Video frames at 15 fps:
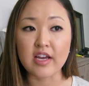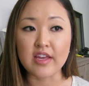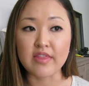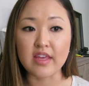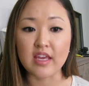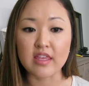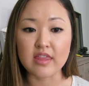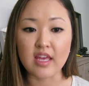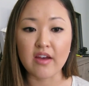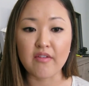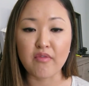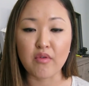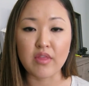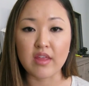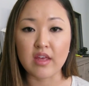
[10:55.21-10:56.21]
I think that
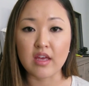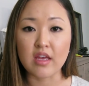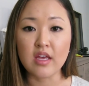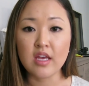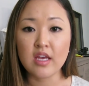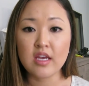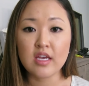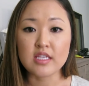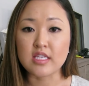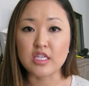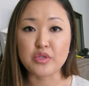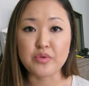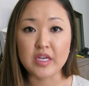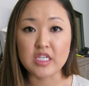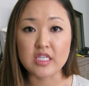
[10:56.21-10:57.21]
for the
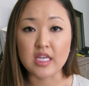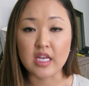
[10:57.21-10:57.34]
situation